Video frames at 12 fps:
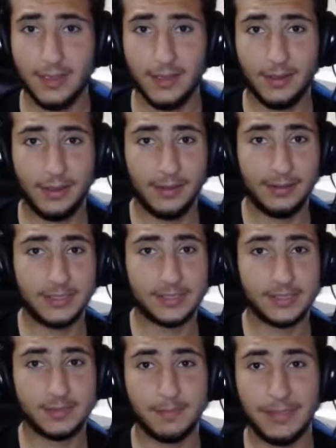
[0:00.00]

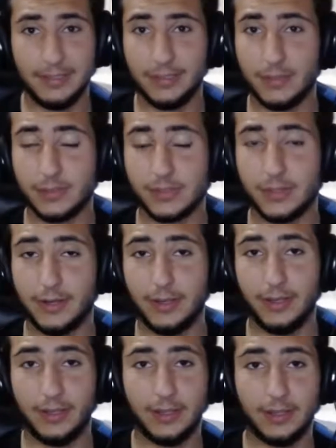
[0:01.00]
unless Mendy comes
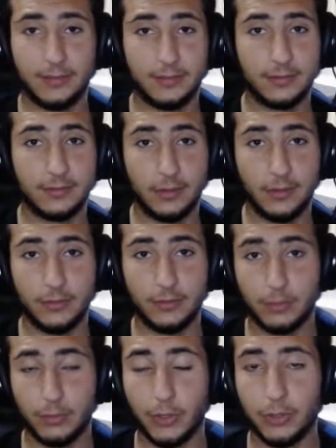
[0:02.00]
today and
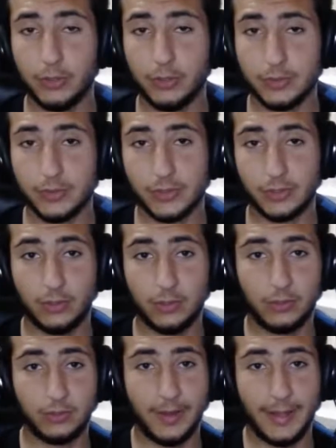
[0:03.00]
tomorrow.
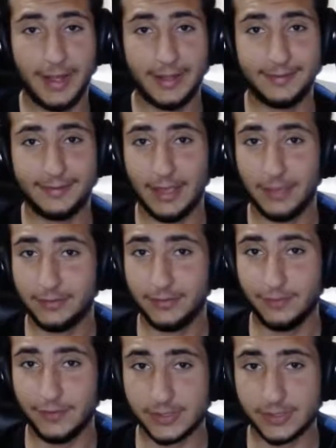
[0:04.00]
So, but I doubt
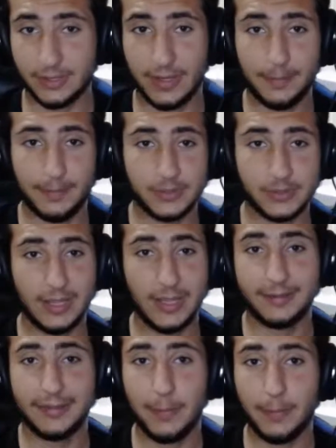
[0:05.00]
if it's gonna happen. So yeah,
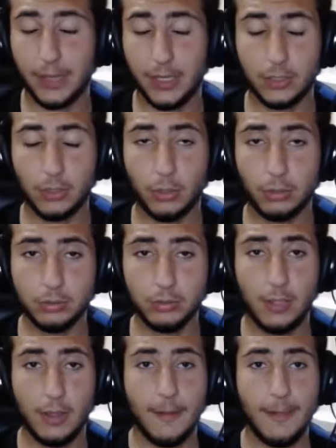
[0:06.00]
Kepa in goal.
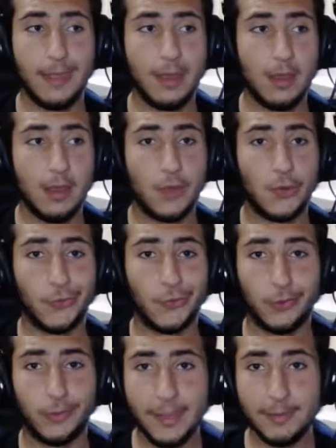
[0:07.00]

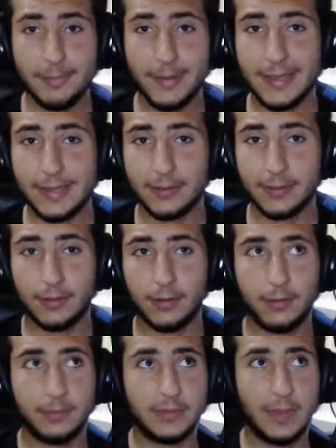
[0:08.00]
Right back,
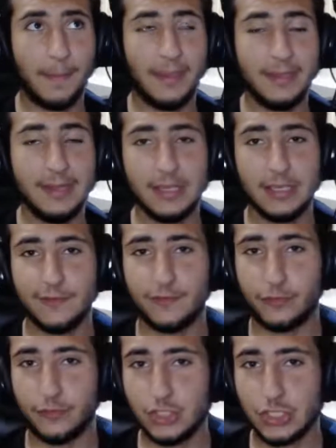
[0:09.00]
depending if
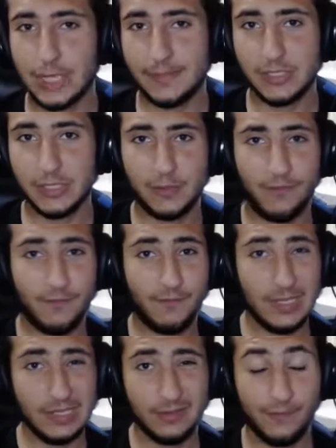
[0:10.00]
Rich James is
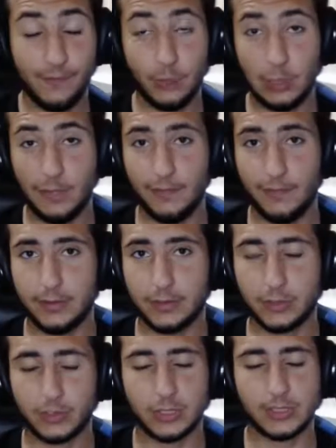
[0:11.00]
fully fit,
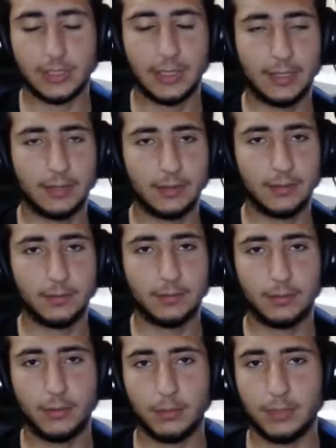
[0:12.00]
not just like
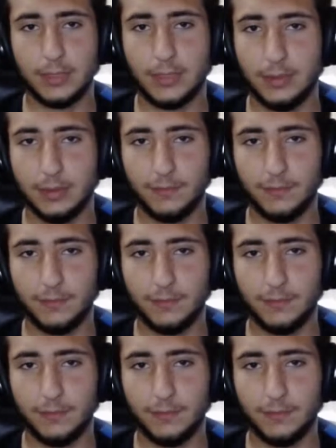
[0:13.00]
probably.